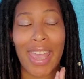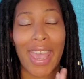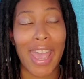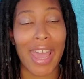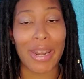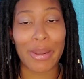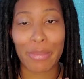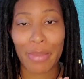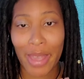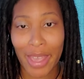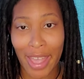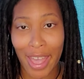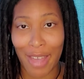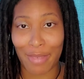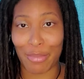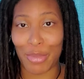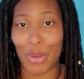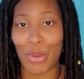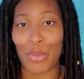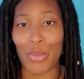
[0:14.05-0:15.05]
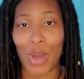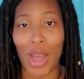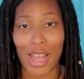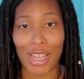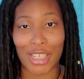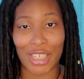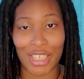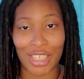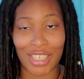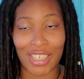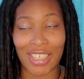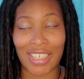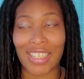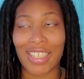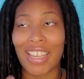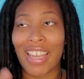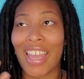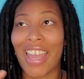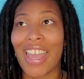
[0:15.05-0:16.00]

anime I've been watching.